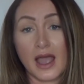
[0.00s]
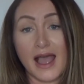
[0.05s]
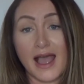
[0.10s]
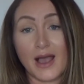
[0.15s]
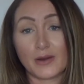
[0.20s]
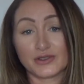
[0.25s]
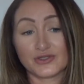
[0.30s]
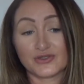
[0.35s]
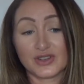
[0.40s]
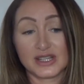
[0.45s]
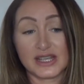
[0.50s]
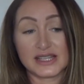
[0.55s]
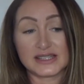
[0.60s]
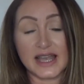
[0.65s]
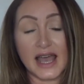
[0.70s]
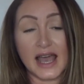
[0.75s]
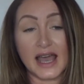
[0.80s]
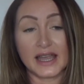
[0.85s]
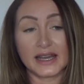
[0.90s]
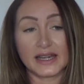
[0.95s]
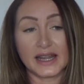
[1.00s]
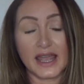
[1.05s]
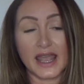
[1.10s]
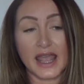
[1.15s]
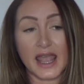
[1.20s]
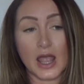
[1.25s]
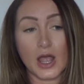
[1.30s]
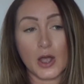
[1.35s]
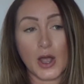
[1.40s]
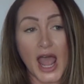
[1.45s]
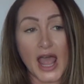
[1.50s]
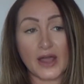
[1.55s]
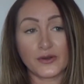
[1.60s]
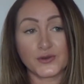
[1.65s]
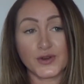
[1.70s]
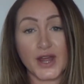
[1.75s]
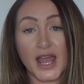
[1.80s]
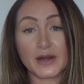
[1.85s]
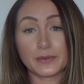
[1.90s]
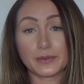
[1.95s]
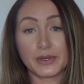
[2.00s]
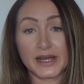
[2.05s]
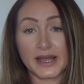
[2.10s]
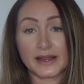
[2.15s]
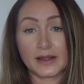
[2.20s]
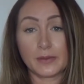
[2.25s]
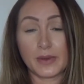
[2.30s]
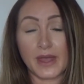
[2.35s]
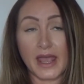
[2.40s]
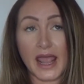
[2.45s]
I was really tiny. After I had Penelope,